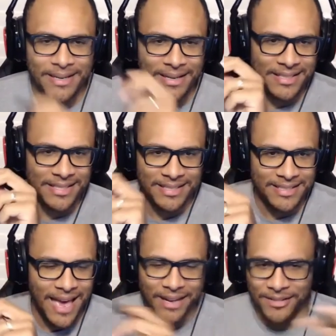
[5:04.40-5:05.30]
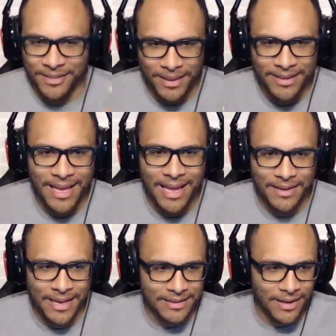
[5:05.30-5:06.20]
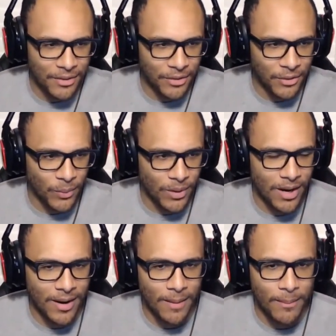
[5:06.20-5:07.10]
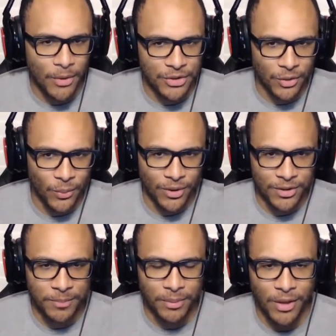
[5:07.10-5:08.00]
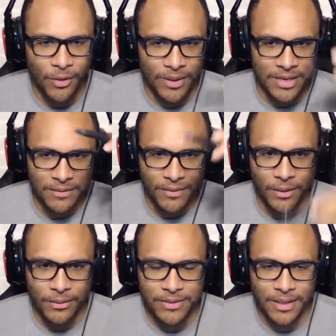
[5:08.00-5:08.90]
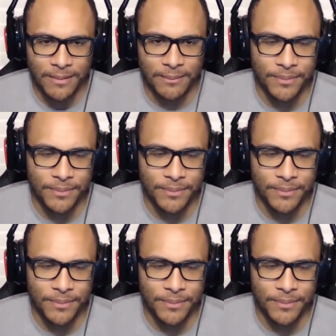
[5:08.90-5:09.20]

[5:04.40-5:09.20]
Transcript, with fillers: and ecstatic or something like that. And it has other uh, emotional words below each of those um,